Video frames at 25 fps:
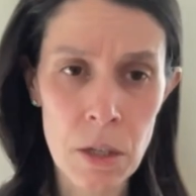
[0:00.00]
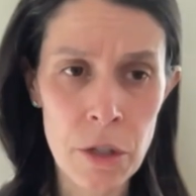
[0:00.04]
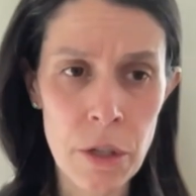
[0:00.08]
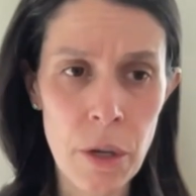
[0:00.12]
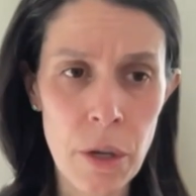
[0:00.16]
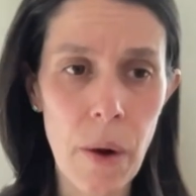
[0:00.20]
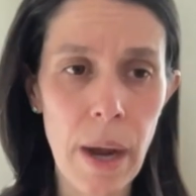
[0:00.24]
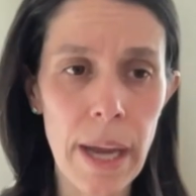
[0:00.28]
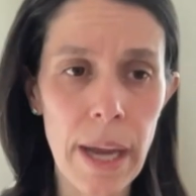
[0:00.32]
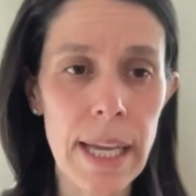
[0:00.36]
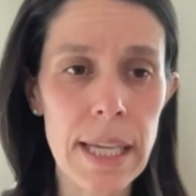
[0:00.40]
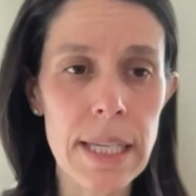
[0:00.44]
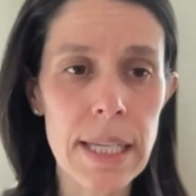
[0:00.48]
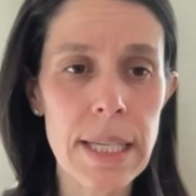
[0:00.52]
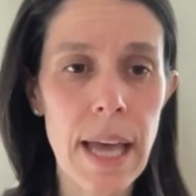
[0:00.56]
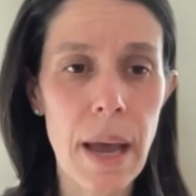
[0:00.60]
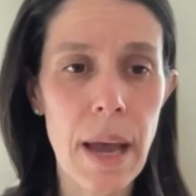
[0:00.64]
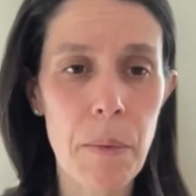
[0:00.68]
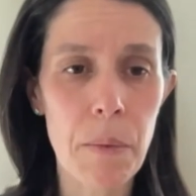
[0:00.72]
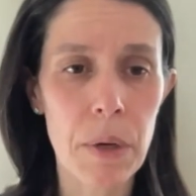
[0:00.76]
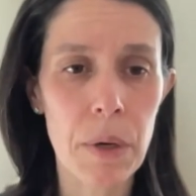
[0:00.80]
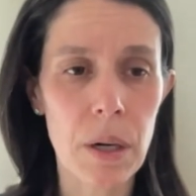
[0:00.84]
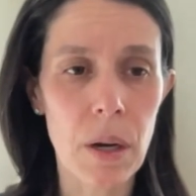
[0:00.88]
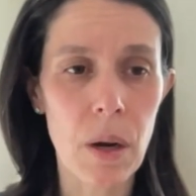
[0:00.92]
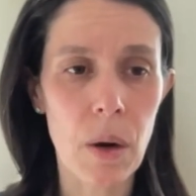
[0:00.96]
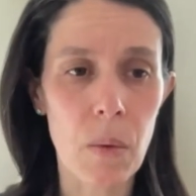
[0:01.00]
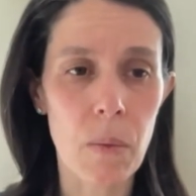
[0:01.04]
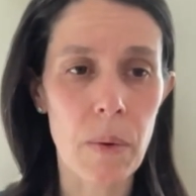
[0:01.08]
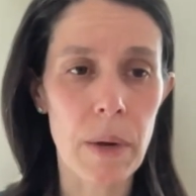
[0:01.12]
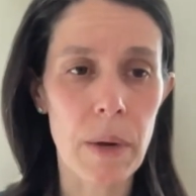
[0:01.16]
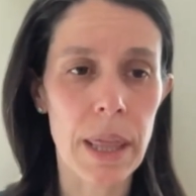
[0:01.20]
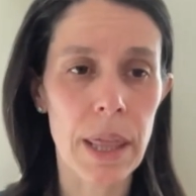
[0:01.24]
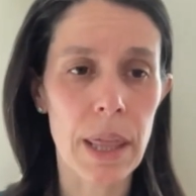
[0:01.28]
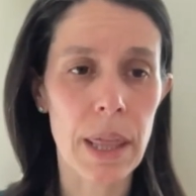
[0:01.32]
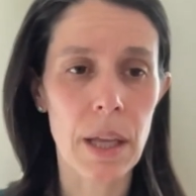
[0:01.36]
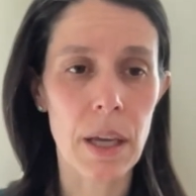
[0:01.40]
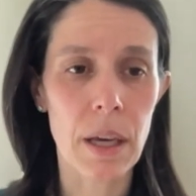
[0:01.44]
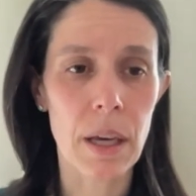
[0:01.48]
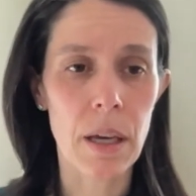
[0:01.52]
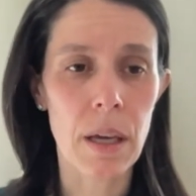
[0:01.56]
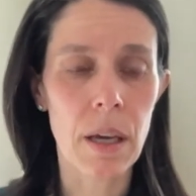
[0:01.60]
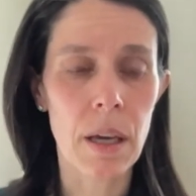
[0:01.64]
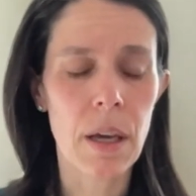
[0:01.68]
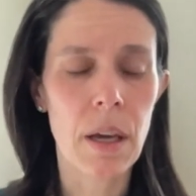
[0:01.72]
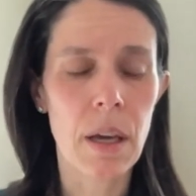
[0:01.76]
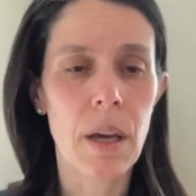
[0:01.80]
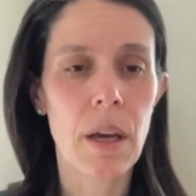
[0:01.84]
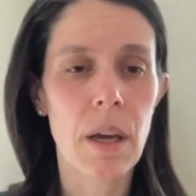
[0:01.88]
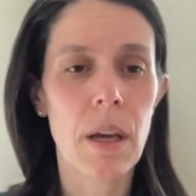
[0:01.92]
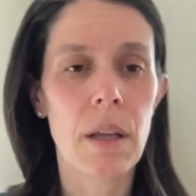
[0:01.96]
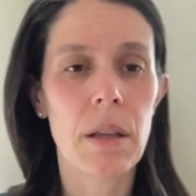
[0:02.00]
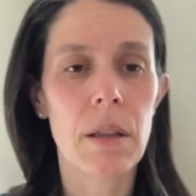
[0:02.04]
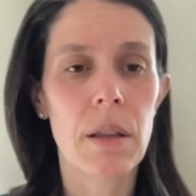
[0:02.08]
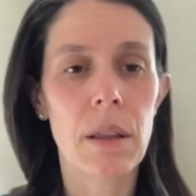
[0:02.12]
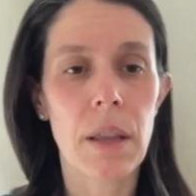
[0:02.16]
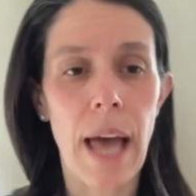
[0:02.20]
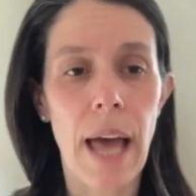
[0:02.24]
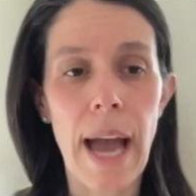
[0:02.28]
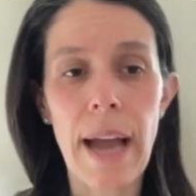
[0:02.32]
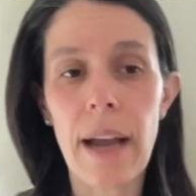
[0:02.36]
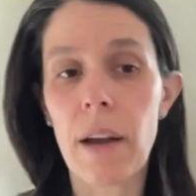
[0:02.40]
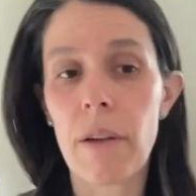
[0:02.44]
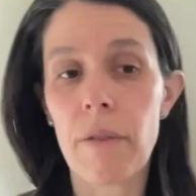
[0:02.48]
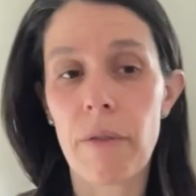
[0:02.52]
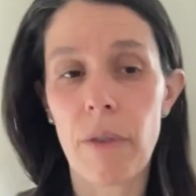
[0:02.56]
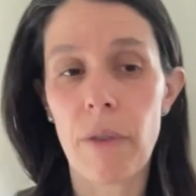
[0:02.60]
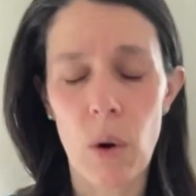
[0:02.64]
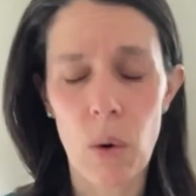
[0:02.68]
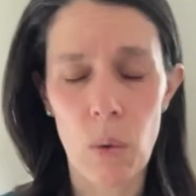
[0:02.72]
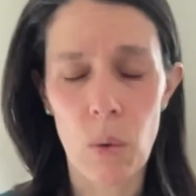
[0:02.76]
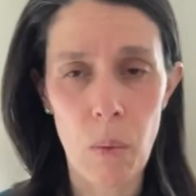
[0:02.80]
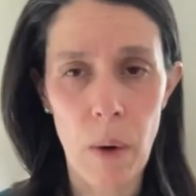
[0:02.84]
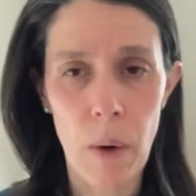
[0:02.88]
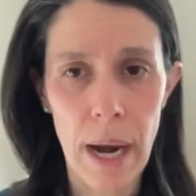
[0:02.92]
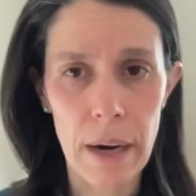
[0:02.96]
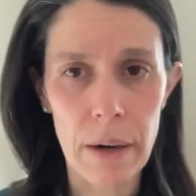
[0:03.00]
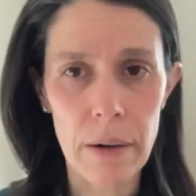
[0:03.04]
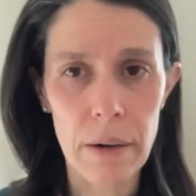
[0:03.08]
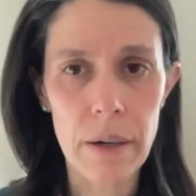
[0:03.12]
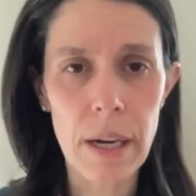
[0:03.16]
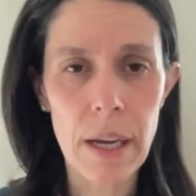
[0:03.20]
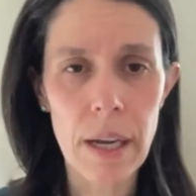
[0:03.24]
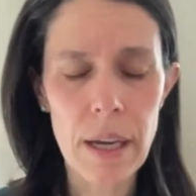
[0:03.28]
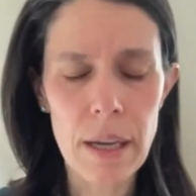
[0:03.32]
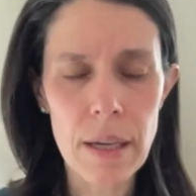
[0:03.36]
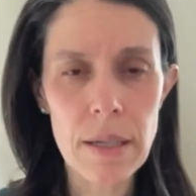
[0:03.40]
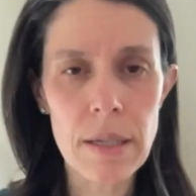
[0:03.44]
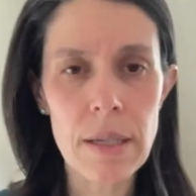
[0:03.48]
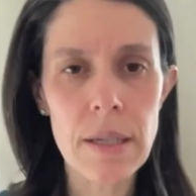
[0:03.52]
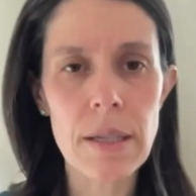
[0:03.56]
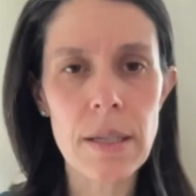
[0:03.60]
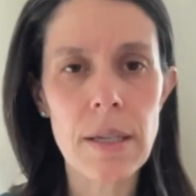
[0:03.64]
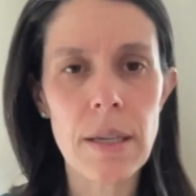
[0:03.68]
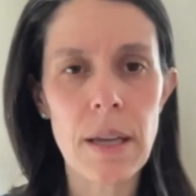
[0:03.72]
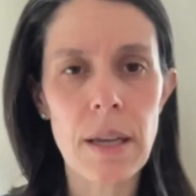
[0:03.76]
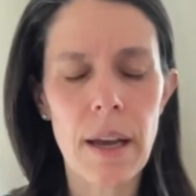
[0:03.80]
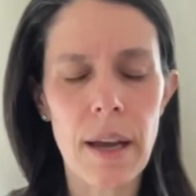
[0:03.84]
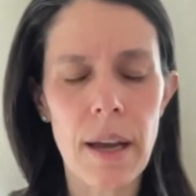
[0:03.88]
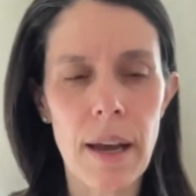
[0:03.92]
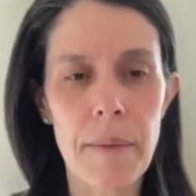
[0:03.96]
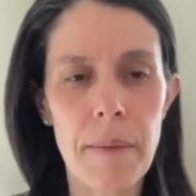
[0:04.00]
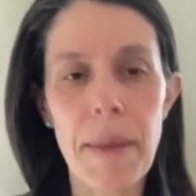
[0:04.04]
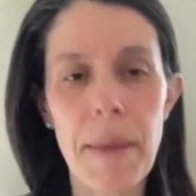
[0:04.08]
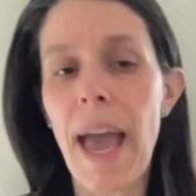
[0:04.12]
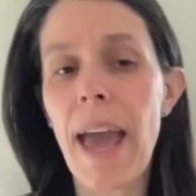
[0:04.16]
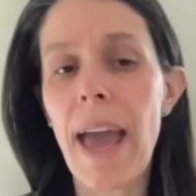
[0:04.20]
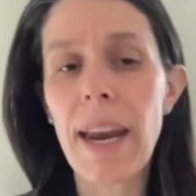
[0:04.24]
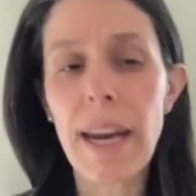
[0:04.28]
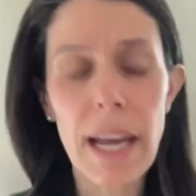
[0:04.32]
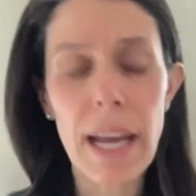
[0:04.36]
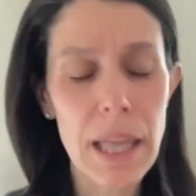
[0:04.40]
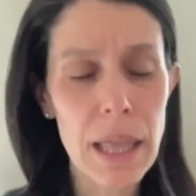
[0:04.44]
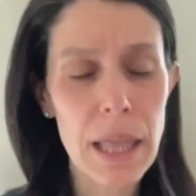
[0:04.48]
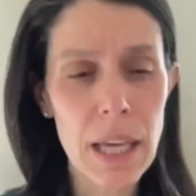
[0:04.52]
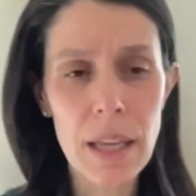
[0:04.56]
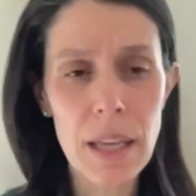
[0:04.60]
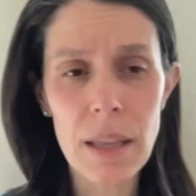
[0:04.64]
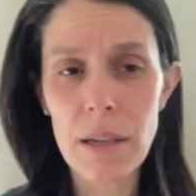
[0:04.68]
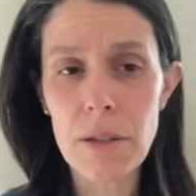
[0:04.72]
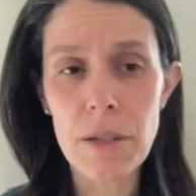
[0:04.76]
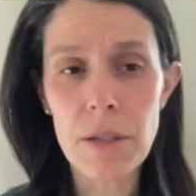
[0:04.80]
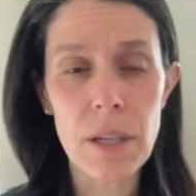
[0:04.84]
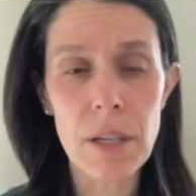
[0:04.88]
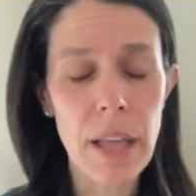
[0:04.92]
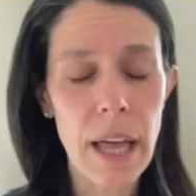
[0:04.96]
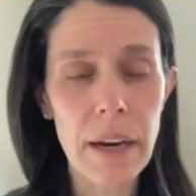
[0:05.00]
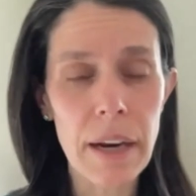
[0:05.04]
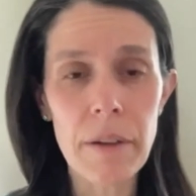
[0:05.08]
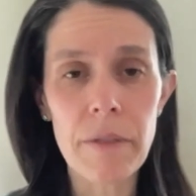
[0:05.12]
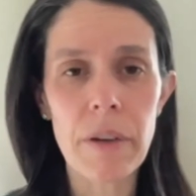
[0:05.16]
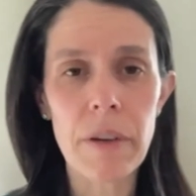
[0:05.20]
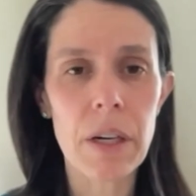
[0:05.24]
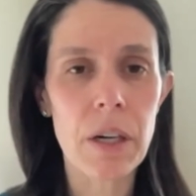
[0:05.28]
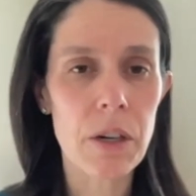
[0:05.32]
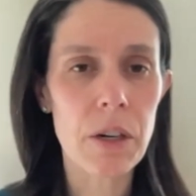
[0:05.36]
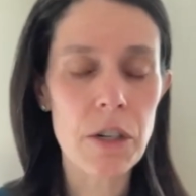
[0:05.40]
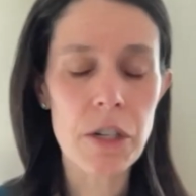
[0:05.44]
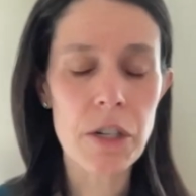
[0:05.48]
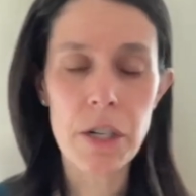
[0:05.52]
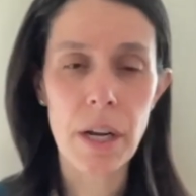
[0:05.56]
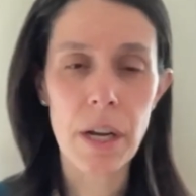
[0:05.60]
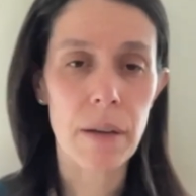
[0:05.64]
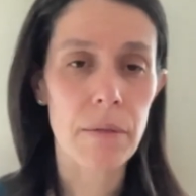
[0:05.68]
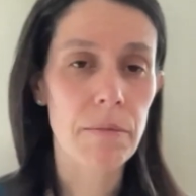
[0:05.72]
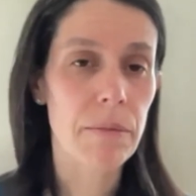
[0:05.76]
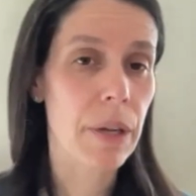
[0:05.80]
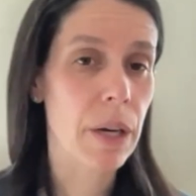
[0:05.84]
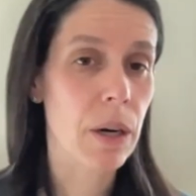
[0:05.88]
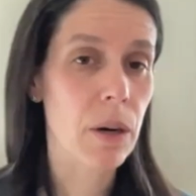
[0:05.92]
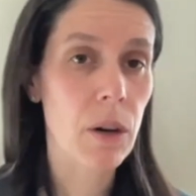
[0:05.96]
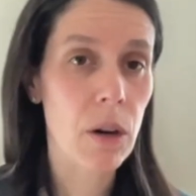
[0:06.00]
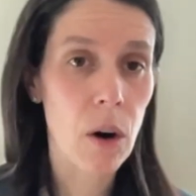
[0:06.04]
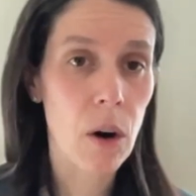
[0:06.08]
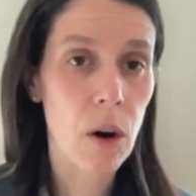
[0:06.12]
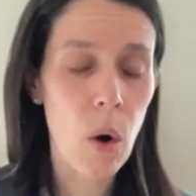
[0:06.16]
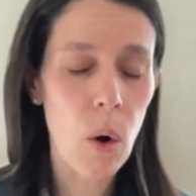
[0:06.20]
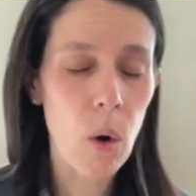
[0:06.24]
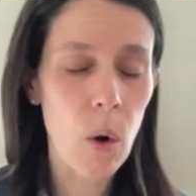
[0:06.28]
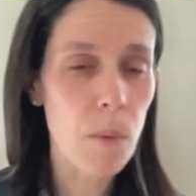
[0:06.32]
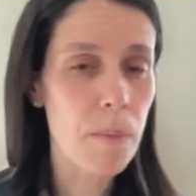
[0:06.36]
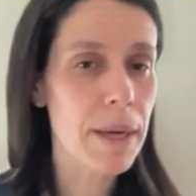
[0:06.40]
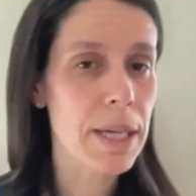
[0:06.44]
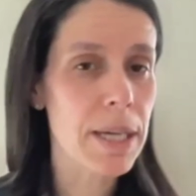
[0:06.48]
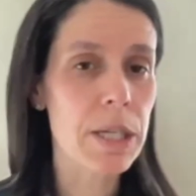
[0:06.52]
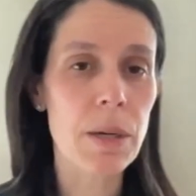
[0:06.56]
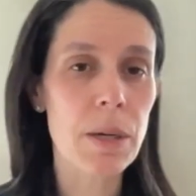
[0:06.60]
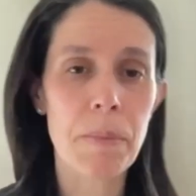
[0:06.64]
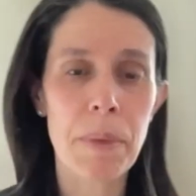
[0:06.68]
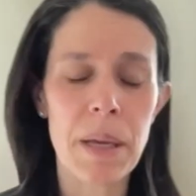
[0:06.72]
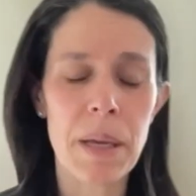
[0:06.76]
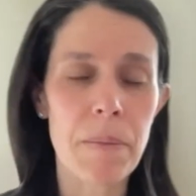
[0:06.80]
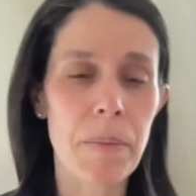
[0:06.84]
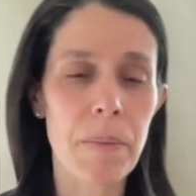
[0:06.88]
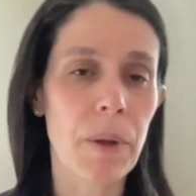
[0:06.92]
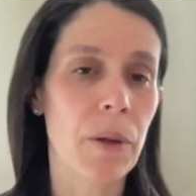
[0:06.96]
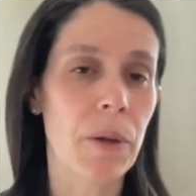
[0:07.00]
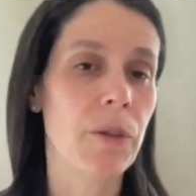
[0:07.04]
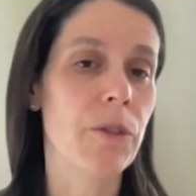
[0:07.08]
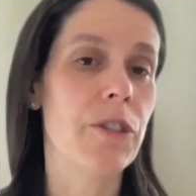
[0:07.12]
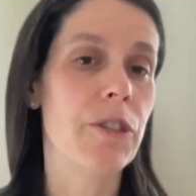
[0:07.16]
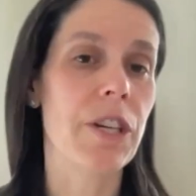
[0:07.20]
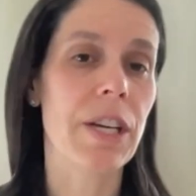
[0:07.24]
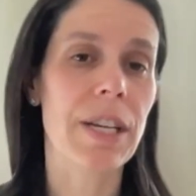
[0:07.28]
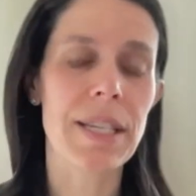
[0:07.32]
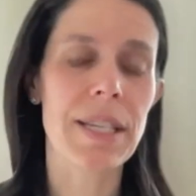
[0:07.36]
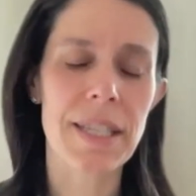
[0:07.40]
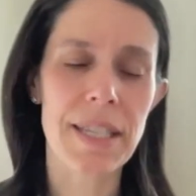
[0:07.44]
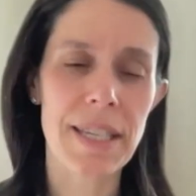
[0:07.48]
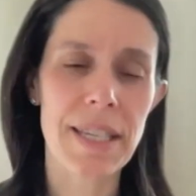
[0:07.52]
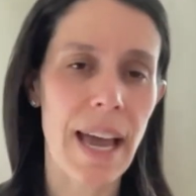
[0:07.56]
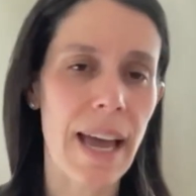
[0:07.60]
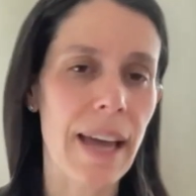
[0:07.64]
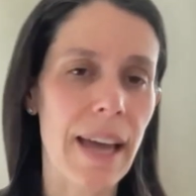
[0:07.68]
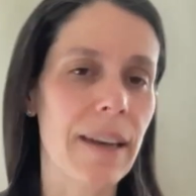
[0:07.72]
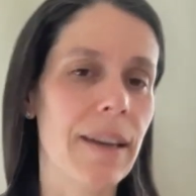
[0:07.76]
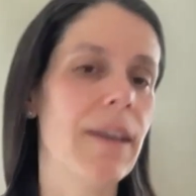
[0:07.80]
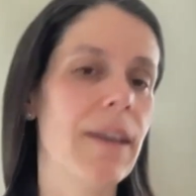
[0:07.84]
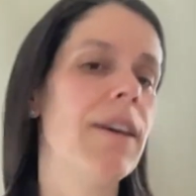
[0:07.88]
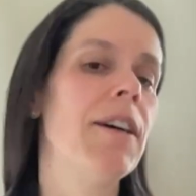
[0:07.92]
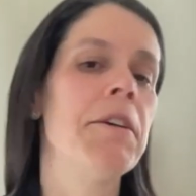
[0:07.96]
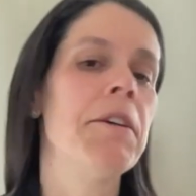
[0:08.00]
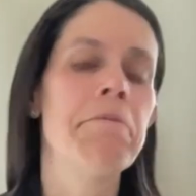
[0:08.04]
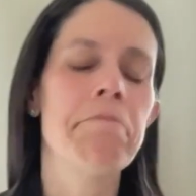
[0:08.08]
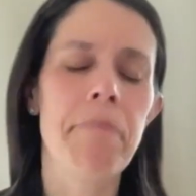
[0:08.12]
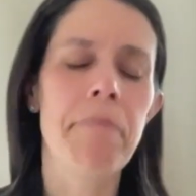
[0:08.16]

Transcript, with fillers: So I guess that would go with the lack of awareness. And I think there's a lot of inertia. There are a whole bunch of people who just said,